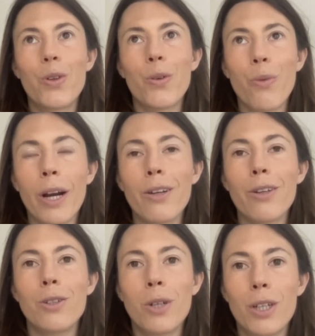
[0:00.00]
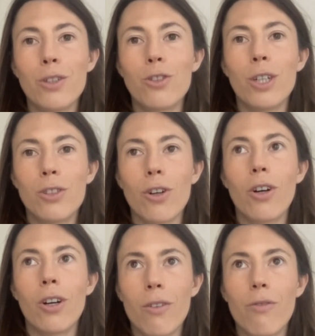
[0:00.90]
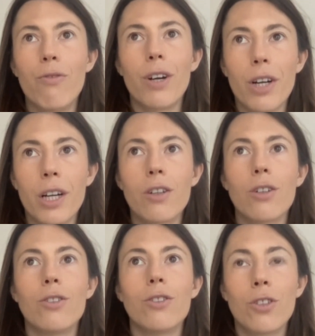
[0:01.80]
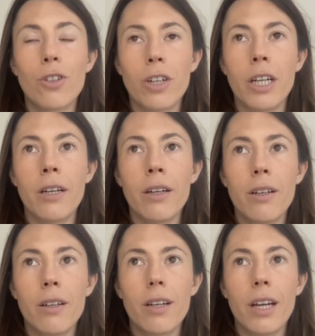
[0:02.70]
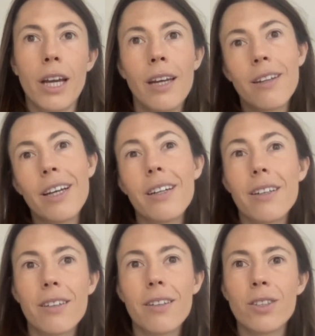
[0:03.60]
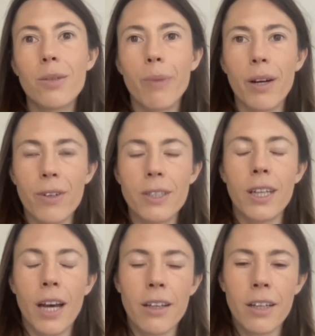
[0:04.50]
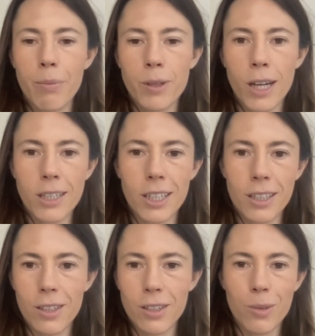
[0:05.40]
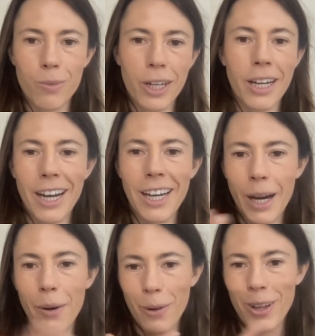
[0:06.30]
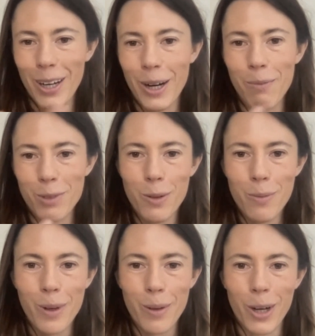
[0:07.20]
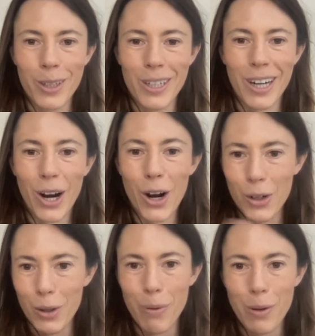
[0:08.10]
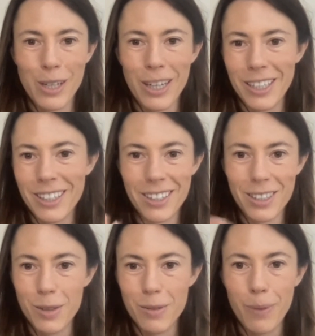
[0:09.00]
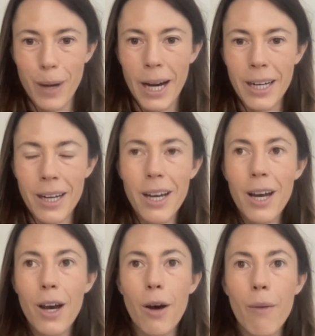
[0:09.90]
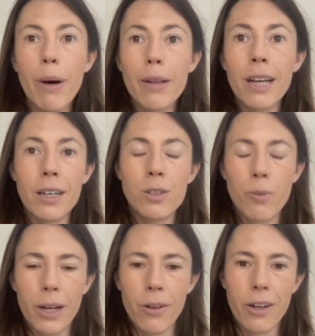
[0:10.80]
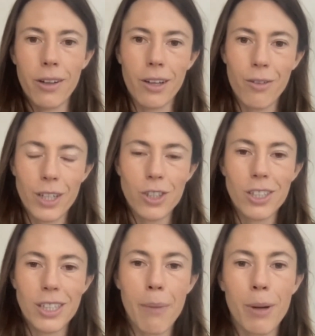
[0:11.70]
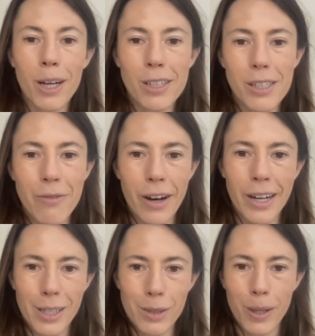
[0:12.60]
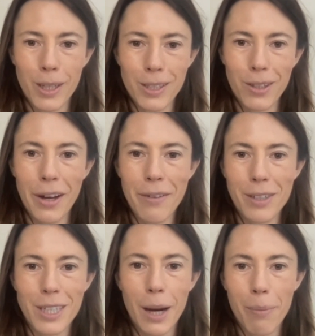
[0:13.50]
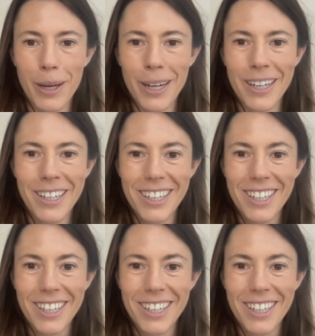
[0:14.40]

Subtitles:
the regulatory constraints are very concerning. And like there's some benefit to that, like protecting consumer. Like I get where that comes from. I'm not like 100% this is bad, but that is why a lot of the innovation is happening in DeFi, is because a lot of it's happening